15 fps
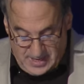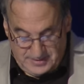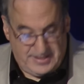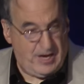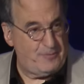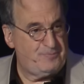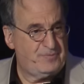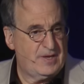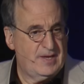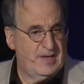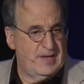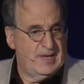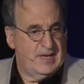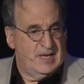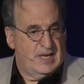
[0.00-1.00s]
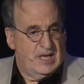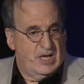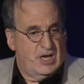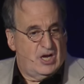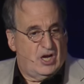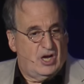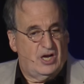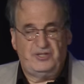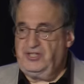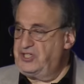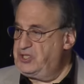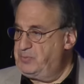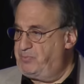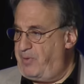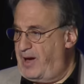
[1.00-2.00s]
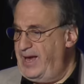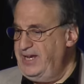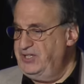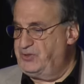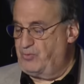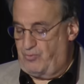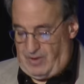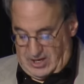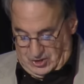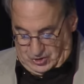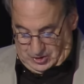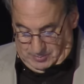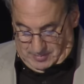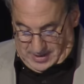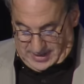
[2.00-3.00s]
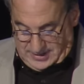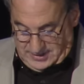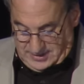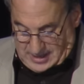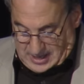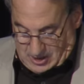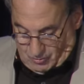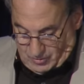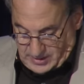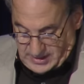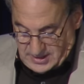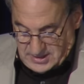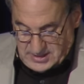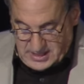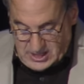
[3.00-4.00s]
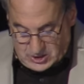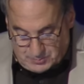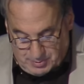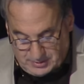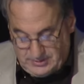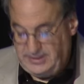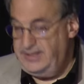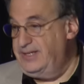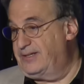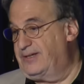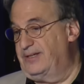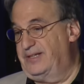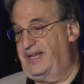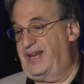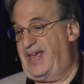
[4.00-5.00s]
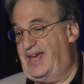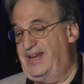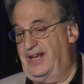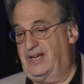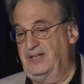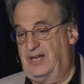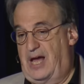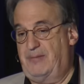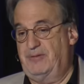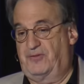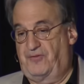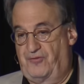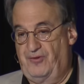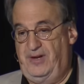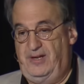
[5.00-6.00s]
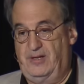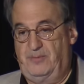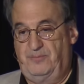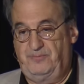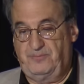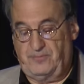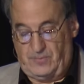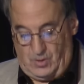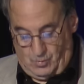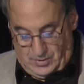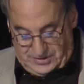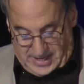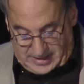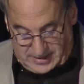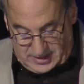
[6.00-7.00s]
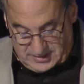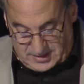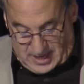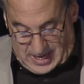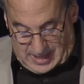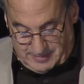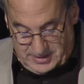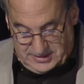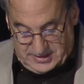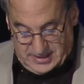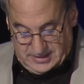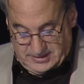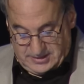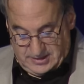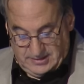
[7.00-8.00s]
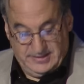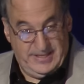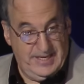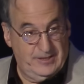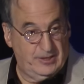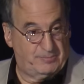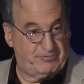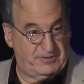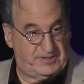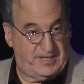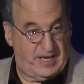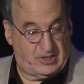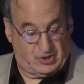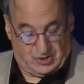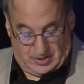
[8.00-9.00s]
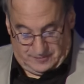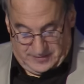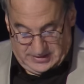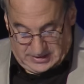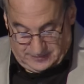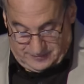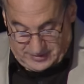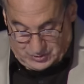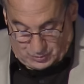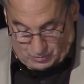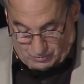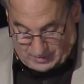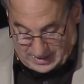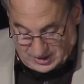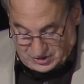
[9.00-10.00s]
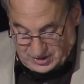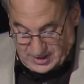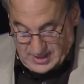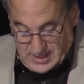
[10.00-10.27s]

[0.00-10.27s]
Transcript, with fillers: Now, a despised racial minority needs political and economic freedom with a concomitant legal protection of individual rights